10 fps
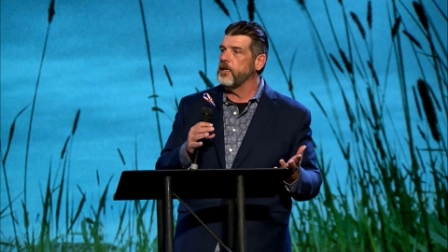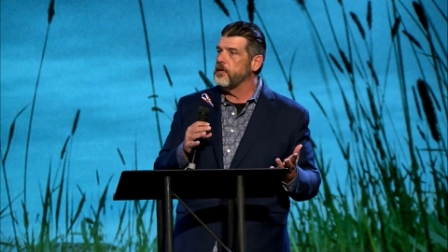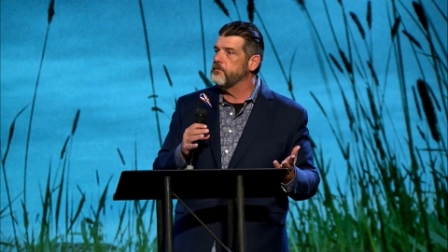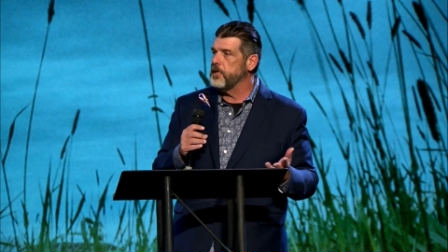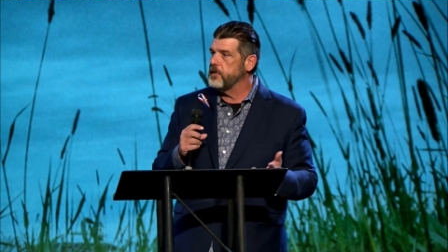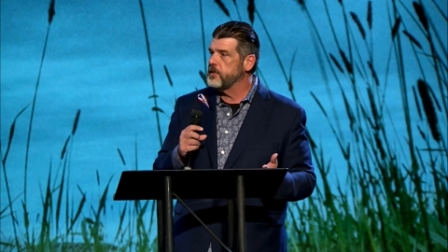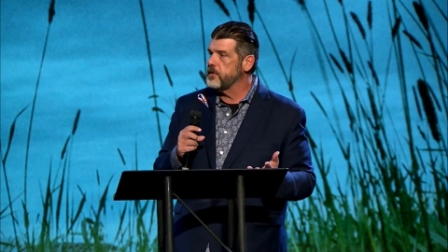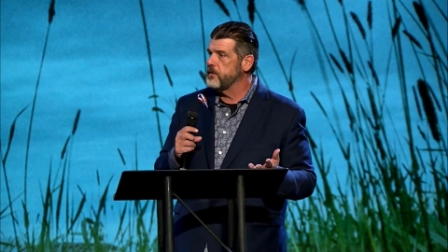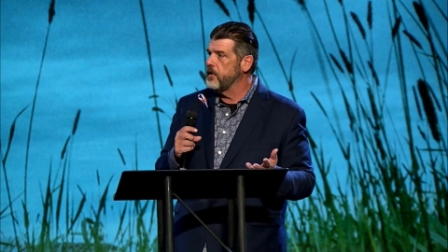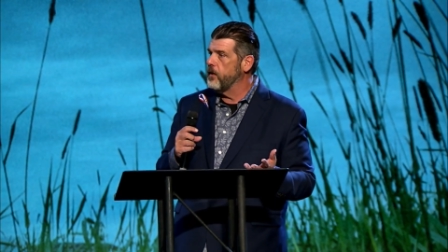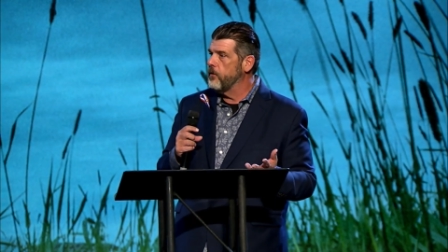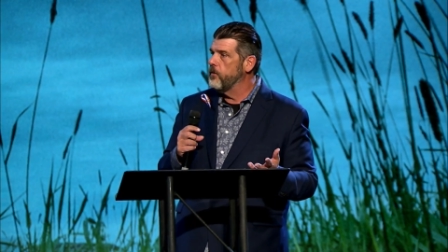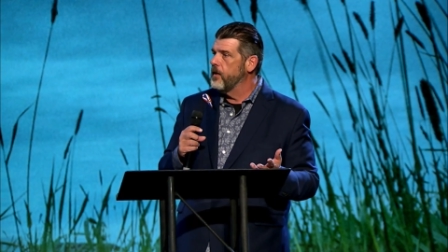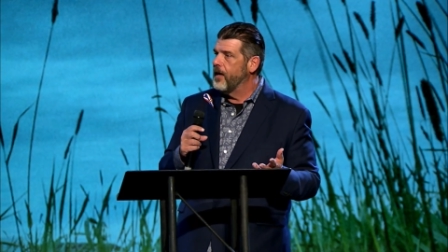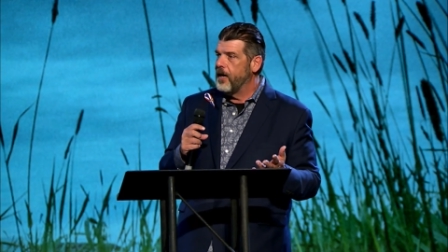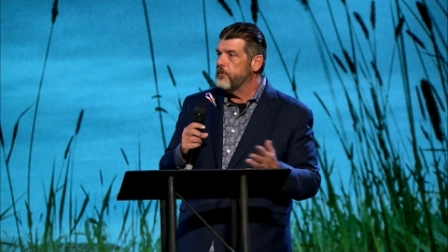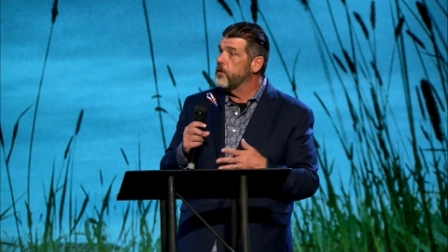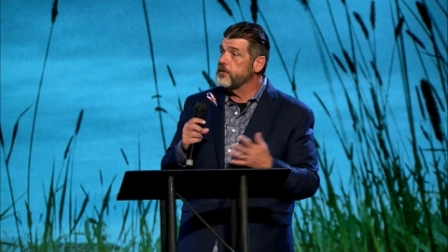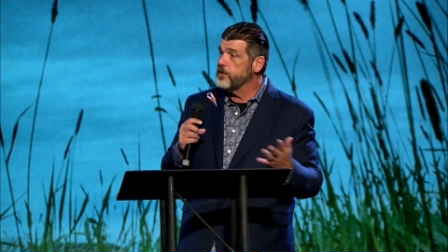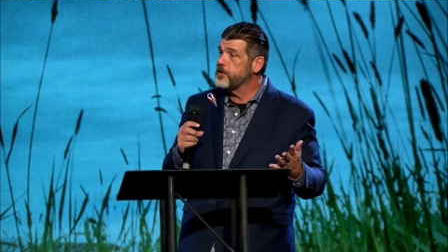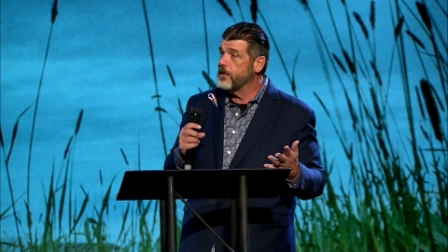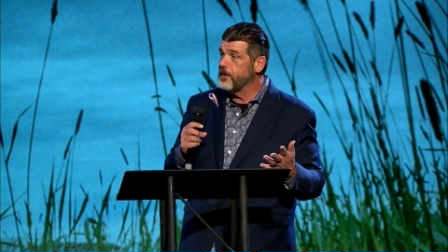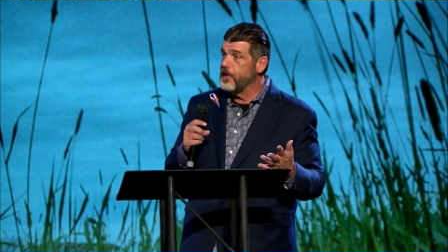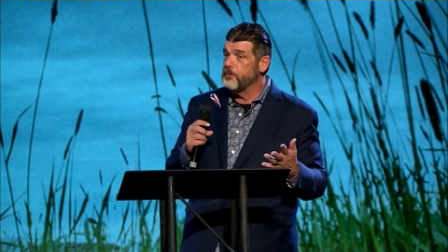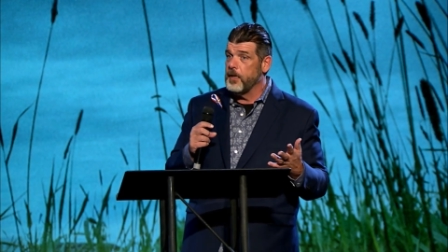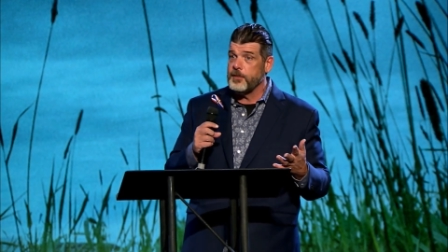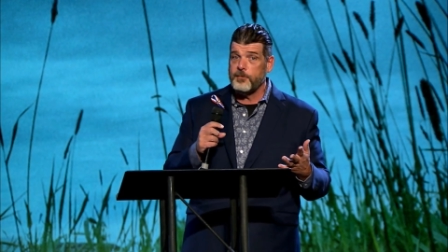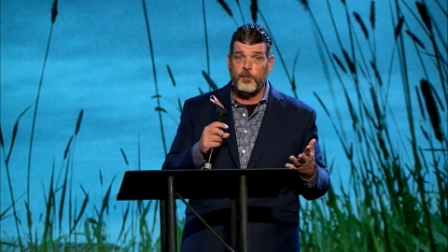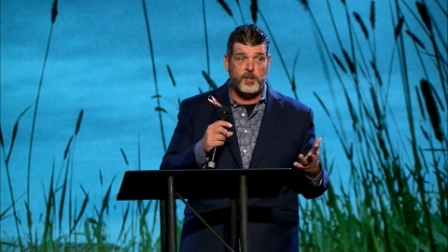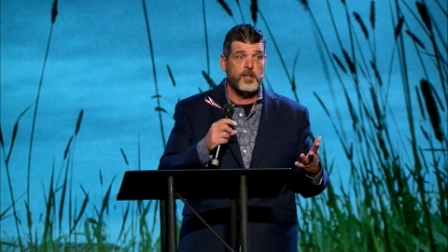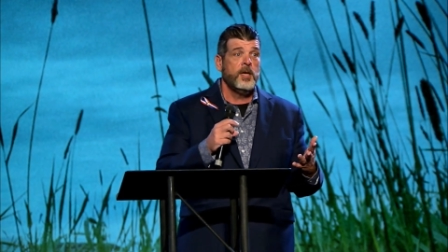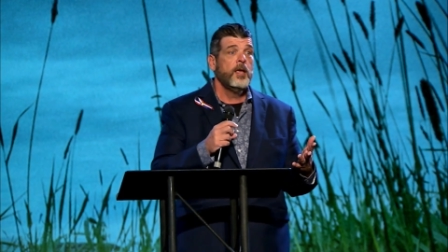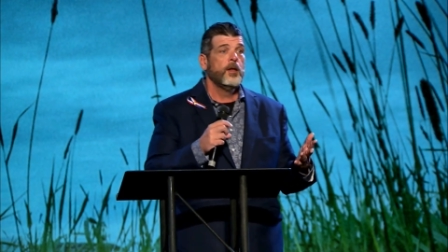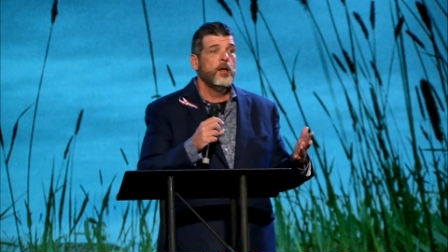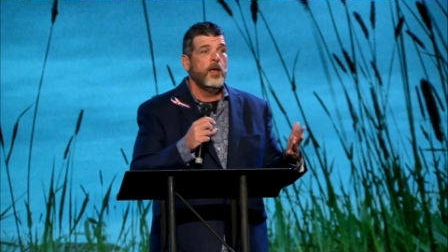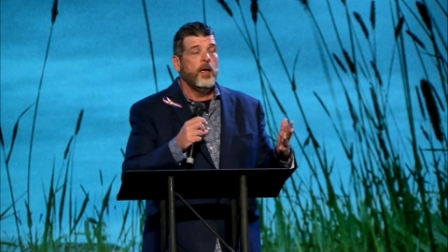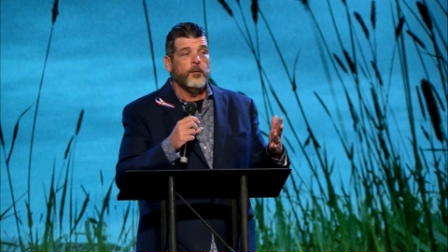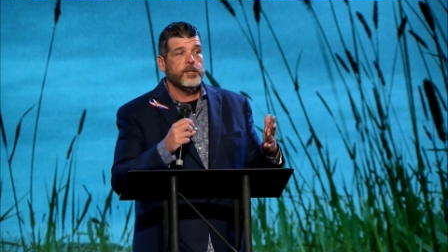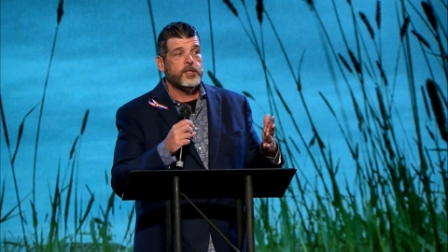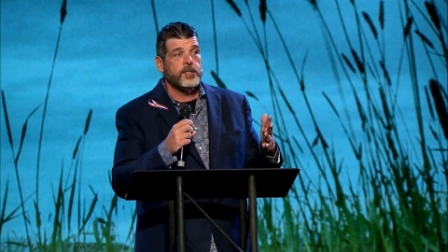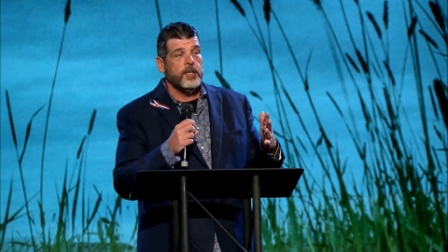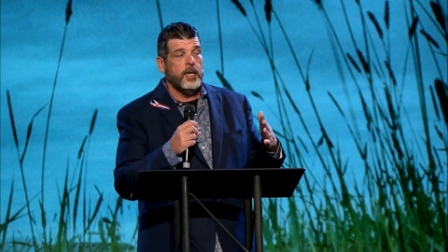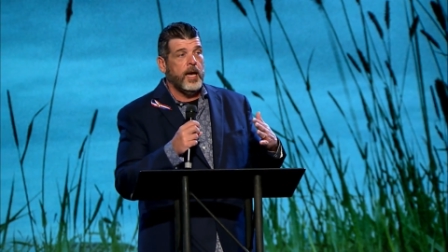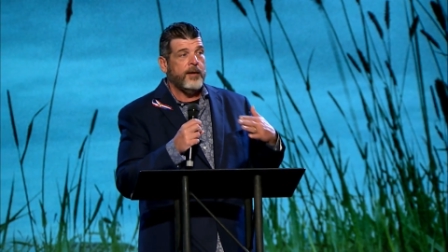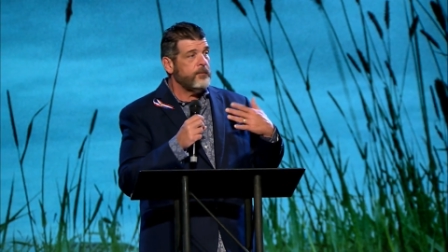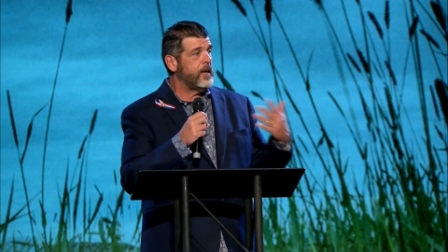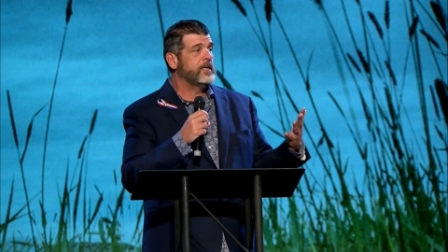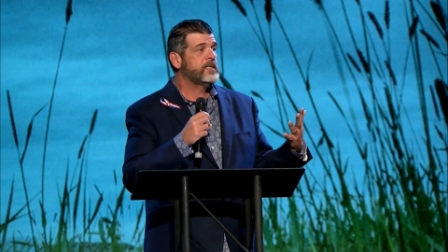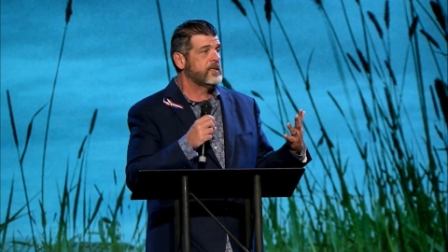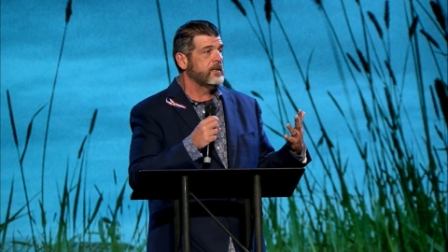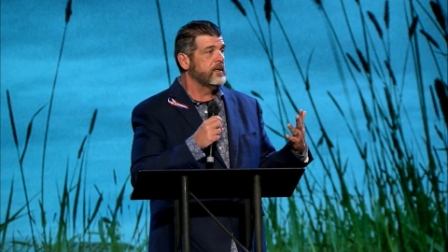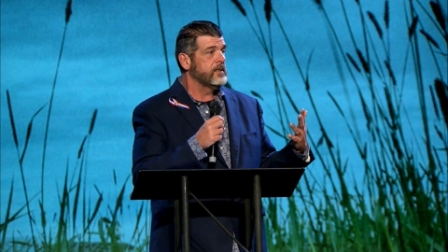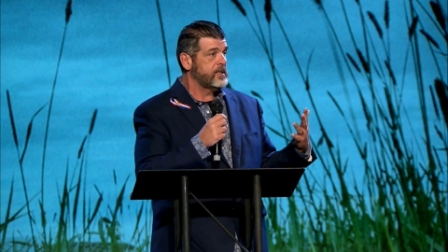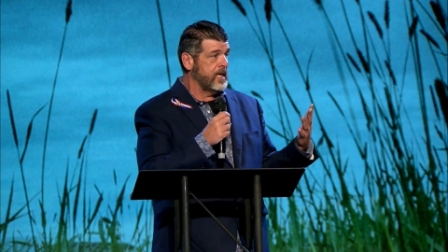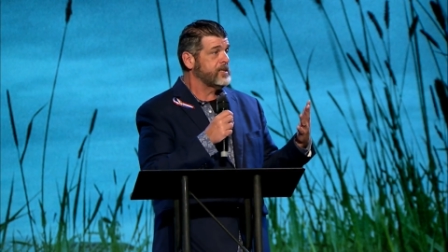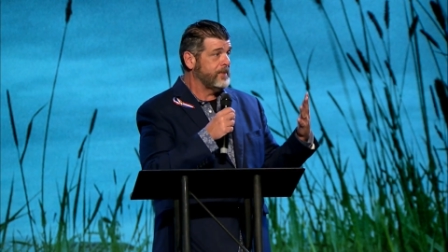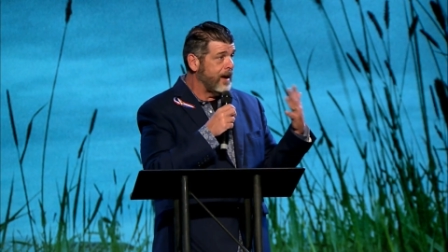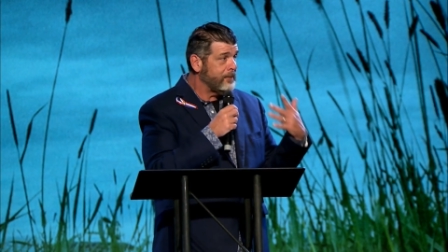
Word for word: It means, you know, hey, brother just doesn't eat much, which, which everybody s says about